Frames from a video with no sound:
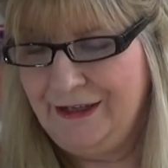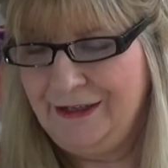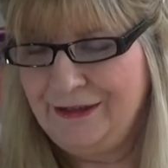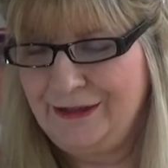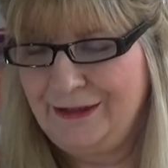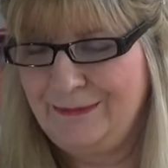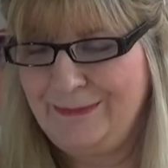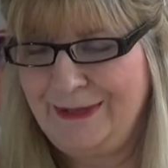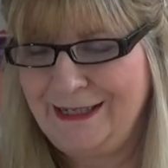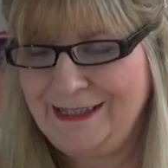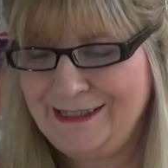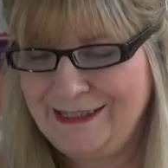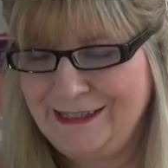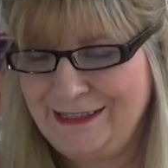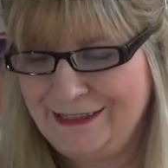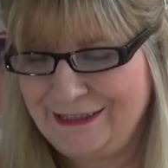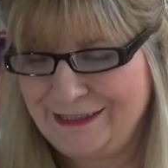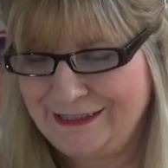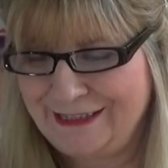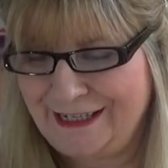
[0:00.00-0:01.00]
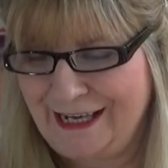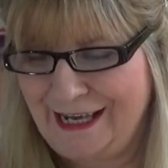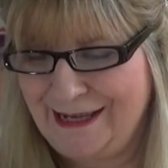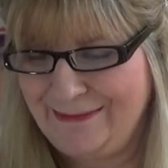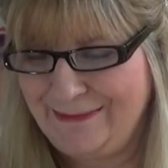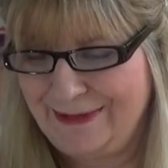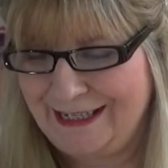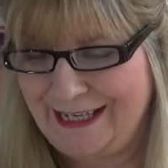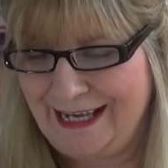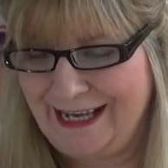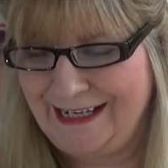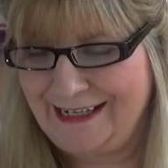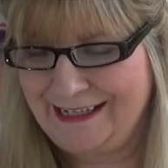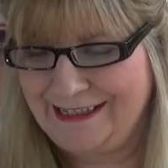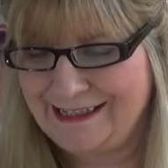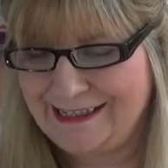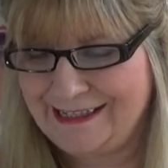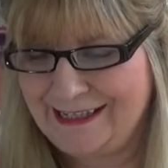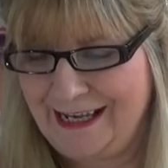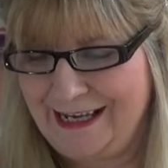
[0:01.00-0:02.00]
The messengers came again
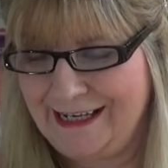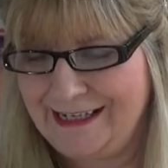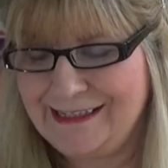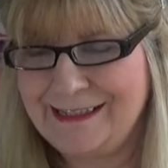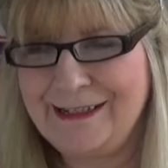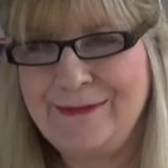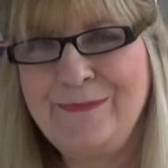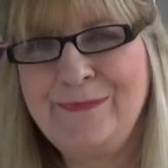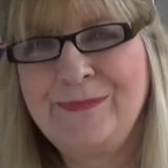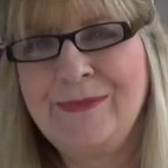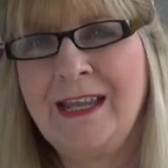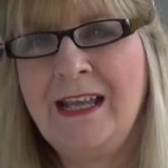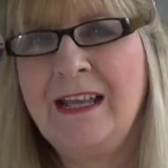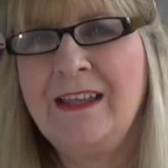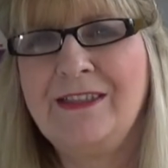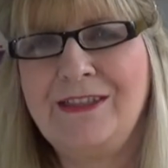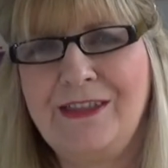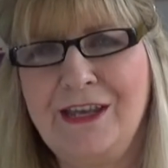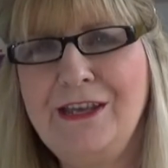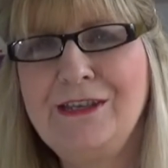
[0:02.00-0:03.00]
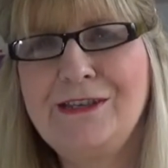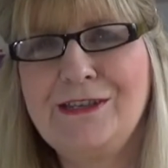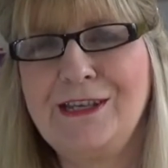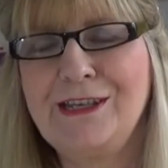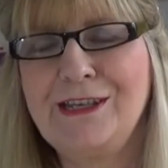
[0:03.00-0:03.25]
and said, "This